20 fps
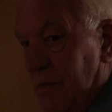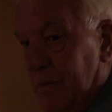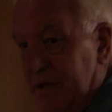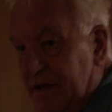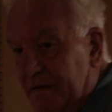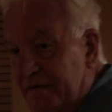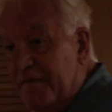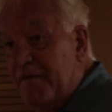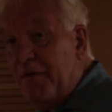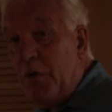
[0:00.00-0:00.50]
with
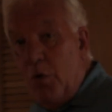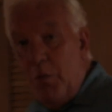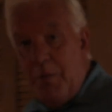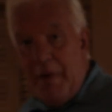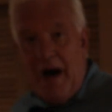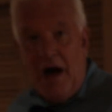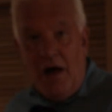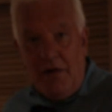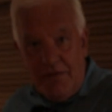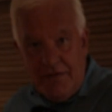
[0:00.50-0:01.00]
a full
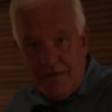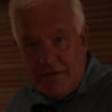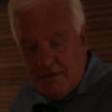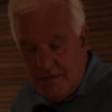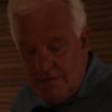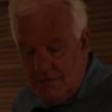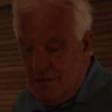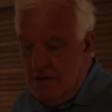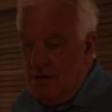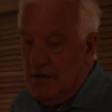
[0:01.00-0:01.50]
bath
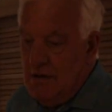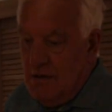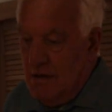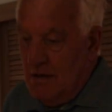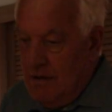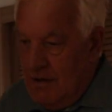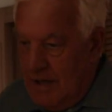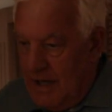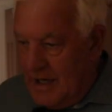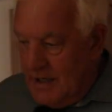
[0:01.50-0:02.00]

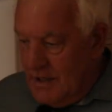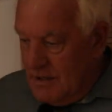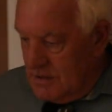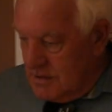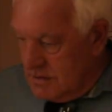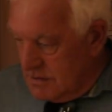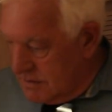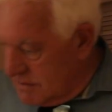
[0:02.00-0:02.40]
and